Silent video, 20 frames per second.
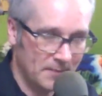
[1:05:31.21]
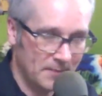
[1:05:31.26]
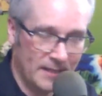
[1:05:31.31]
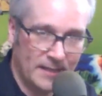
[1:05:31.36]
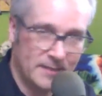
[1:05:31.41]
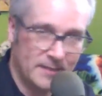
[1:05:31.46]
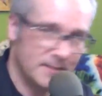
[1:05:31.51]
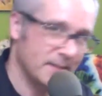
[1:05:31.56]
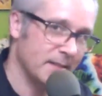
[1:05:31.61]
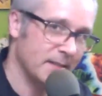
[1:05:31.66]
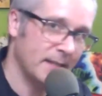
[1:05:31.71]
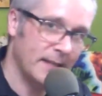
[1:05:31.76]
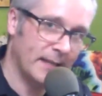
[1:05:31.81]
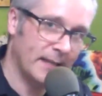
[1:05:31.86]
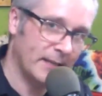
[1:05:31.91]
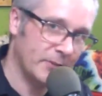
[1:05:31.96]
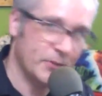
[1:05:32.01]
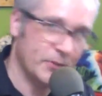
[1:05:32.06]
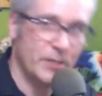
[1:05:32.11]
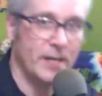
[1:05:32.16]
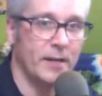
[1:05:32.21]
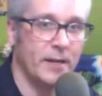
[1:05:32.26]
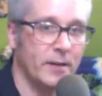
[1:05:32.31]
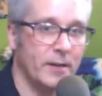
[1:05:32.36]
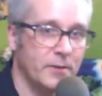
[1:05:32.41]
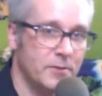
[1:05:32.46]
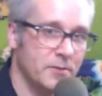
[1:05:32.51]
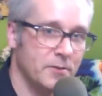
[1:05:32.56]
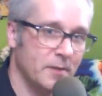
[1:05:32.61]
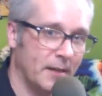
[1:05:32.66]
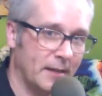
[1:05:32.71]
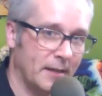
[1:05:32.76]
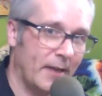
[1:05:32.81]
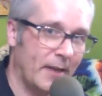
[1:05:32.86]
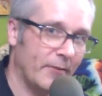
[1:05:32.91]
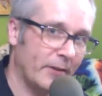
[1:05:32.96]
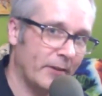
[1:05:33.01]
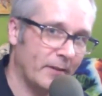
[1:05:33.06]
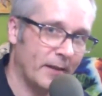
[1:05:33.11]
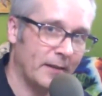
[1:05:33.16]
kids sitting in chairs, like
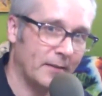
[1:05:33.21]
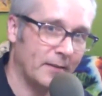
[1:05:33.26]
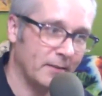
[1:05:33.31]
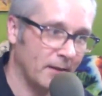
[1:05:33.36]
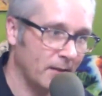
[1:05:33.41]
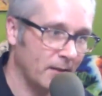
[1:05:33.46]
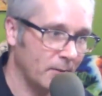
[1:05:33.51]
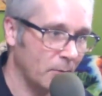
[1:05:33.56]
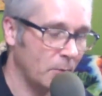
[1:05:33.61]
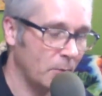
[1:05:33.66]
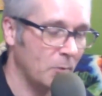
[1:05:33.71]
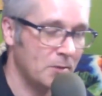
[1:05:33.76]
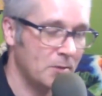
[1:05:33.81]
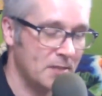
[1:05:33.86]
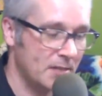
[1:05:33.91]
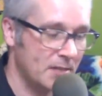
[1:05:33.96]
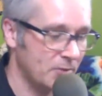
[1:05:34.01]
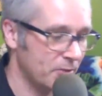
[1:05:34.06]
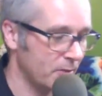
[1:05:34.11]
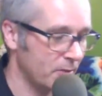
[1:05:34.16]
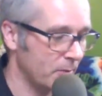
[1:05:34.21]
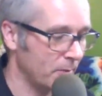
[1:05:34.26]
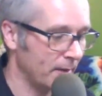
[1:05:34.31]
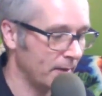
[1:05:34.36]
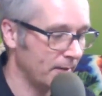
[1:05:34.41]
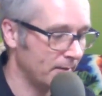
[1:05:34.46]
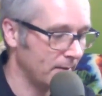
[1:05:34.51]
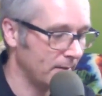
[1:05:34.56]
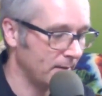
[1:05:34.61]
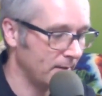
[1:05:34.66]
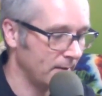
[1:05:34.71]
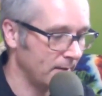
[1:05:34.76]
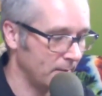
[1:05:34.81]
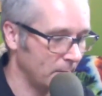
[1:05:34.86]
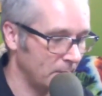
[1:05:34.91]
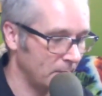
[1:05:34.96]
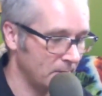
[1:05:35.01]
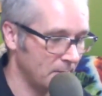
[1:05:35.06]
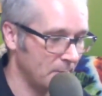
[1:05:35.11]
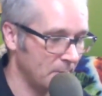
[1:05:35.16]
having like uh, what was that show that uh,
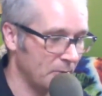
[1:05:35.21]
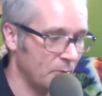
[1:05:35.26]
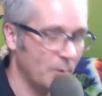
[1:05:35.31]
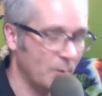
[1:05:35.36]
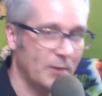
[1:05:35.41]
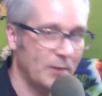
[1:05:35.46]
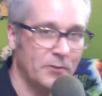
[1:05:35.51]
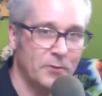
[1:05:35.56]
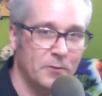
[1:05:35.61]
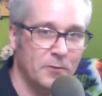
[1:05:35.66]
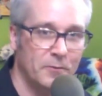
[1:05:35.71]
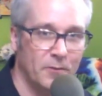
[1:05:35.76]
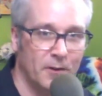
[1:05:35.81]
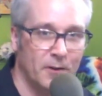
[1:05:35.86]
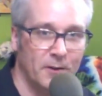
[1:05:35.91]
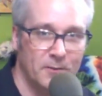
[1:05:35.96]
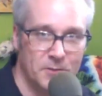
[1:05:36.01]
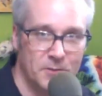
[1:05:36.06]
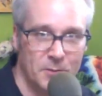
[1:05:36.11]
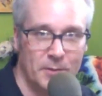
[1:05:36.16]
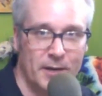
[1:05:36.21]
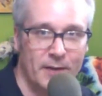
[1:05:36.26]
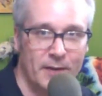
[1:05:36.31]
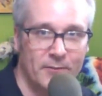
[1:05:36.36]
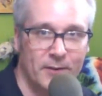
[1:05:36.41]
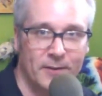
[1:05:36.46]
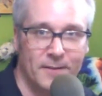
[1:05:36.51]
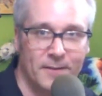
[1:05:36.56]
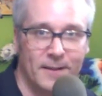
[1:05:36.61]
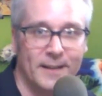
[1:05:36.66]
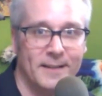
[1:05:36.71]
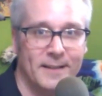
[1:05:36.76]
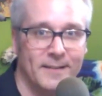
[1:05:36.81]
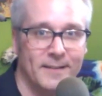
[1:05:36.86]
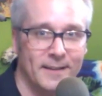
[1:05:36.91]
what is it between two ferns or whatever, right?